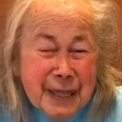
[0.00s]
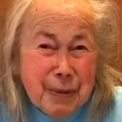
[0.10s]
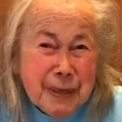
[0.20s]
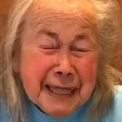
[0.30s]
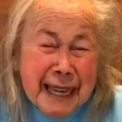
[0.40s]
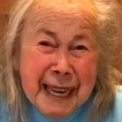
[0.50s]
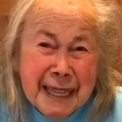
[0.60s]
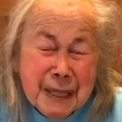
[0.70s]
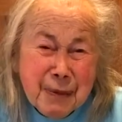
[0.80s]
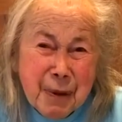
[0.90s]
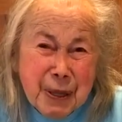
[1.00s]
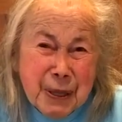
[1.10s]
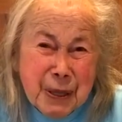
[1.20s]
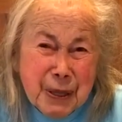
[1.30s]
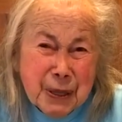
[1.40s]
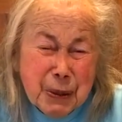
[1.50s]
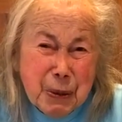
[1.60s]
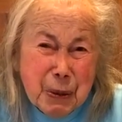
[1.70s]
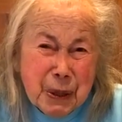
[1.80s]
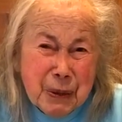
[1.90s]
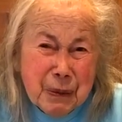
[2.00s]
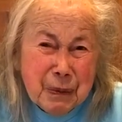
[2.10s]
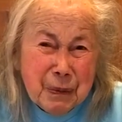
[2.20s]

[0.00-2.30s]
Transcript: She was Kenny's friend in school.